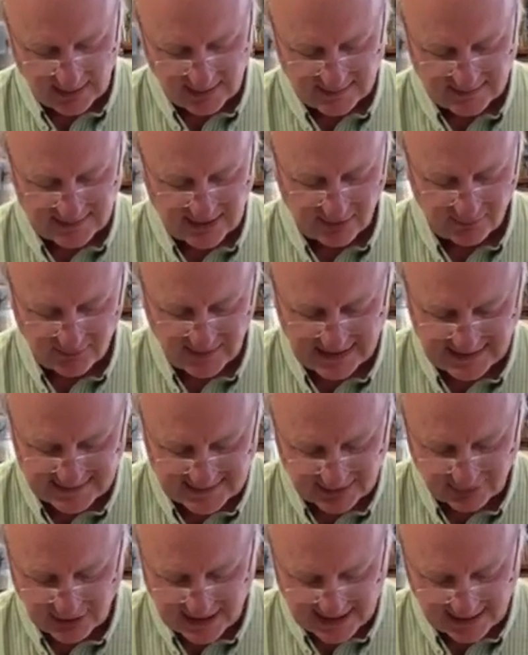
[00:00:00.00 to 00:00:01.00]
So these
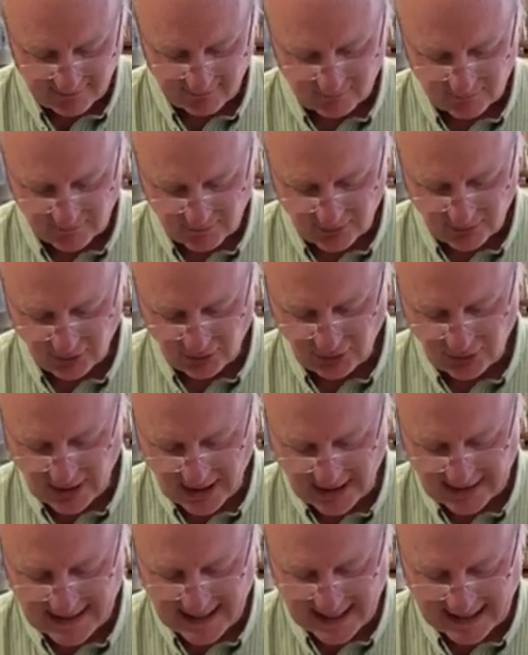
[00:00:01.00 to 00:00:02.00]
are,
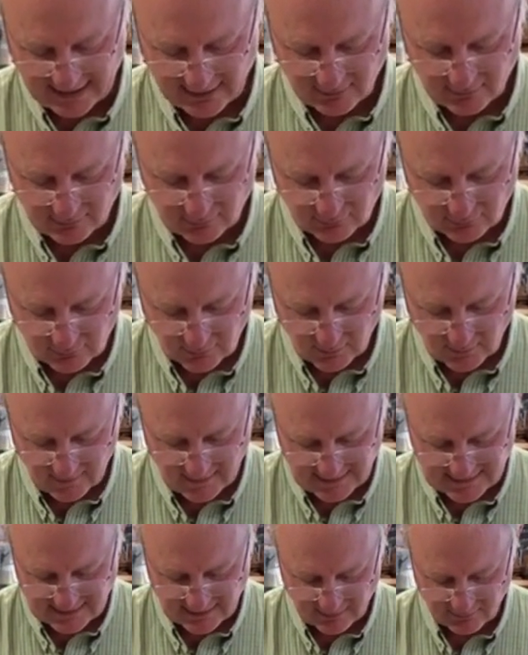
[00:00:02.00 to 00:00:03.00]
again,
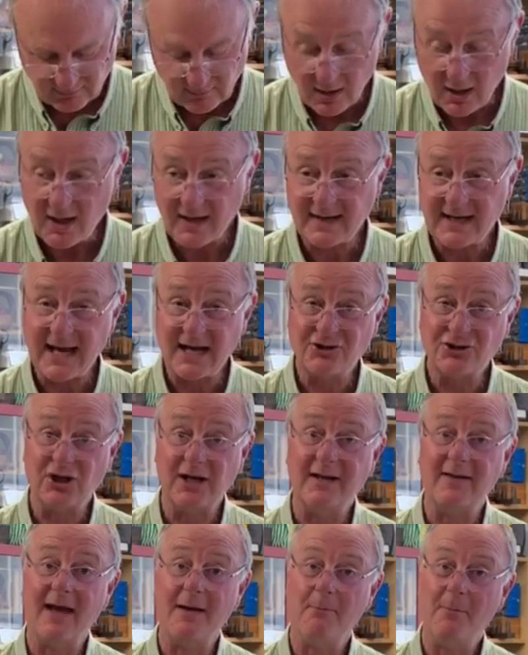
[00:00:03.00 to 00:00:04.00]
these are uh,
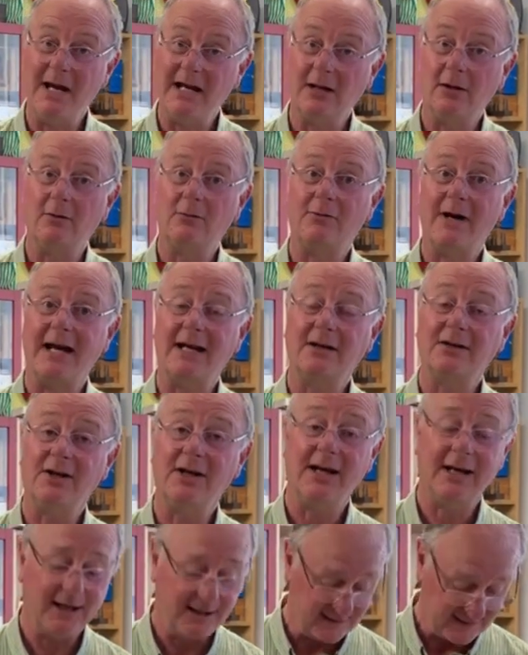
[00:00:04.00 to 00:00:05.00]
actually their middle
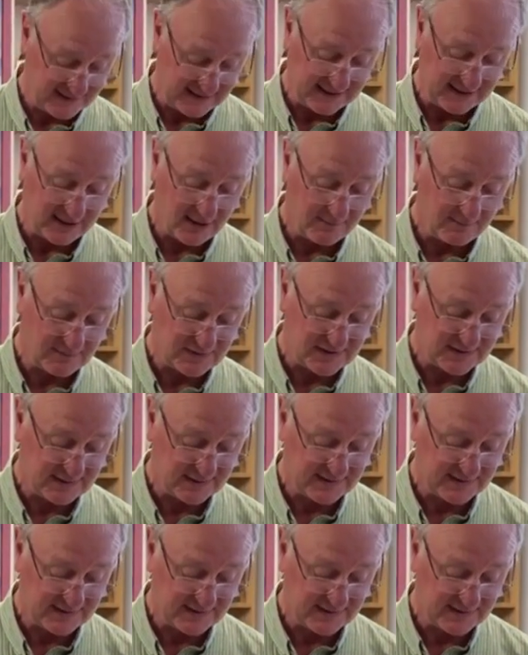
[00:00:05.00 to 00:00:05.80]
ranking as it comes to